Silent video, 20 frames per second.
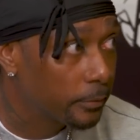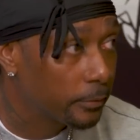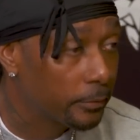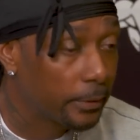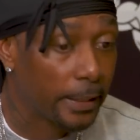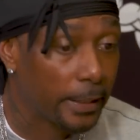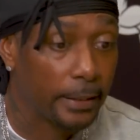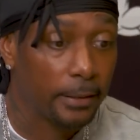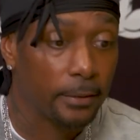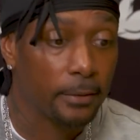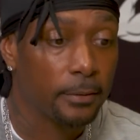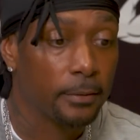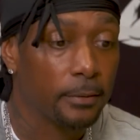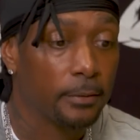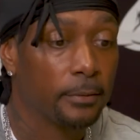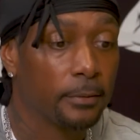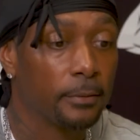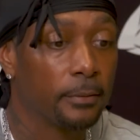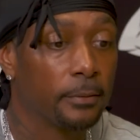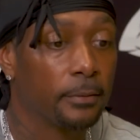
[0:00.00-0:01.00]
Like,
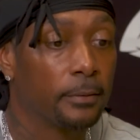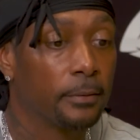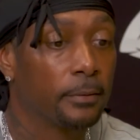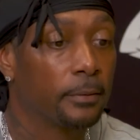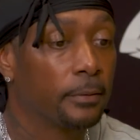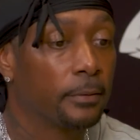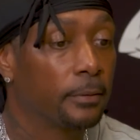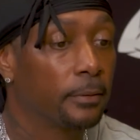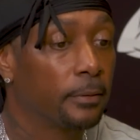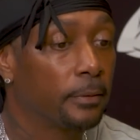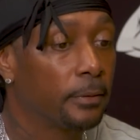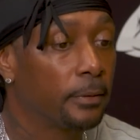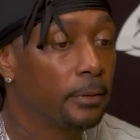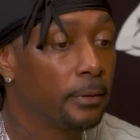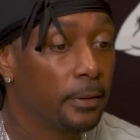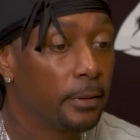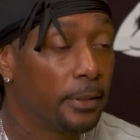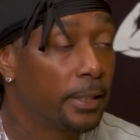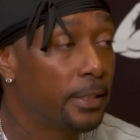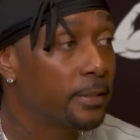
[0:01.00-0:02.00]

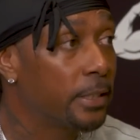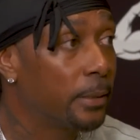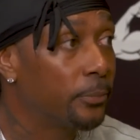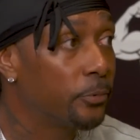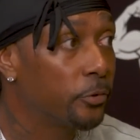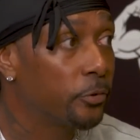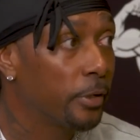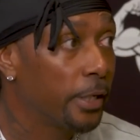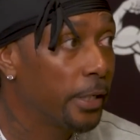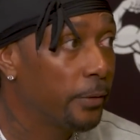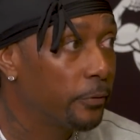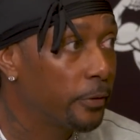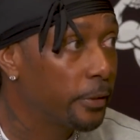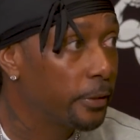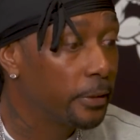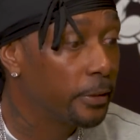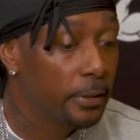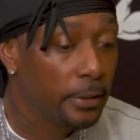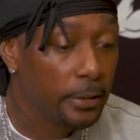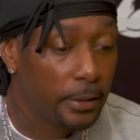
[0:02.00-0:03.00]
unless I'm traveling,
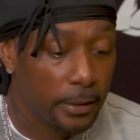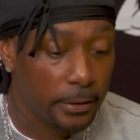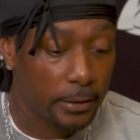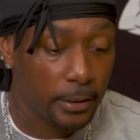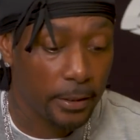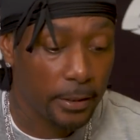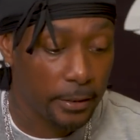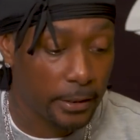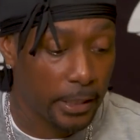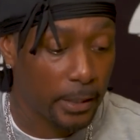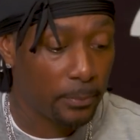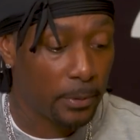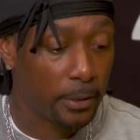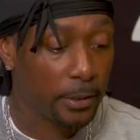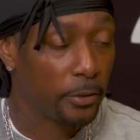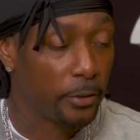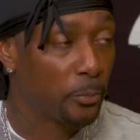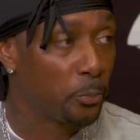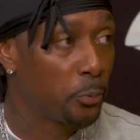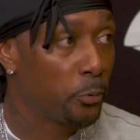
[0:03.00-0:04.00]
mm-hmm. and then I got my
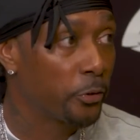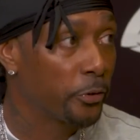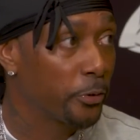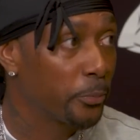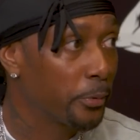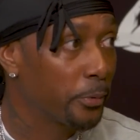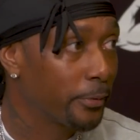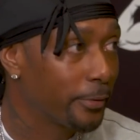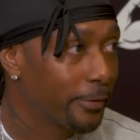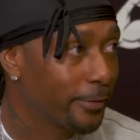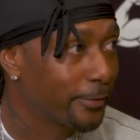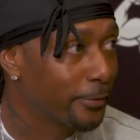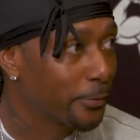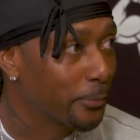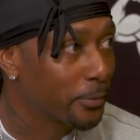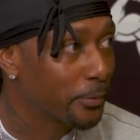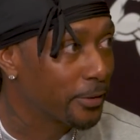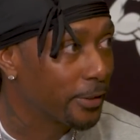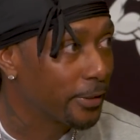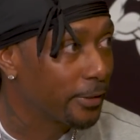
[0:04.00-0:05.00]
little portable, you know what I'm
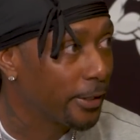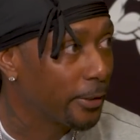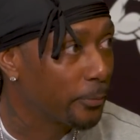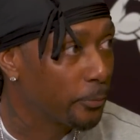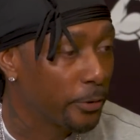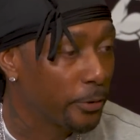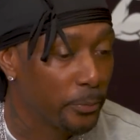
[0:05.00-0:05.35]
saying, like, with